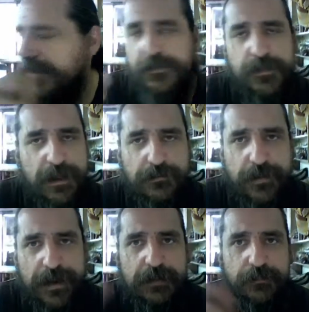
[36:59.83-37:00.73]
things without
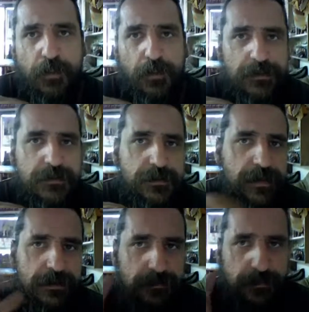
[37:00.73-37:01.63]
great importance,
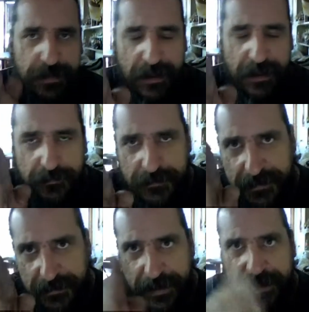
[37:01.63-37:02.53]

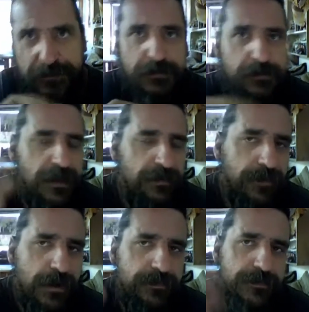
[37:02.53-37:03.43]
without direction, without
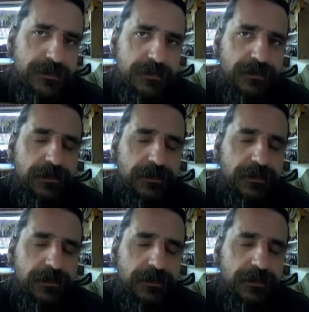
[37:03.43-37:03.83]
purpose.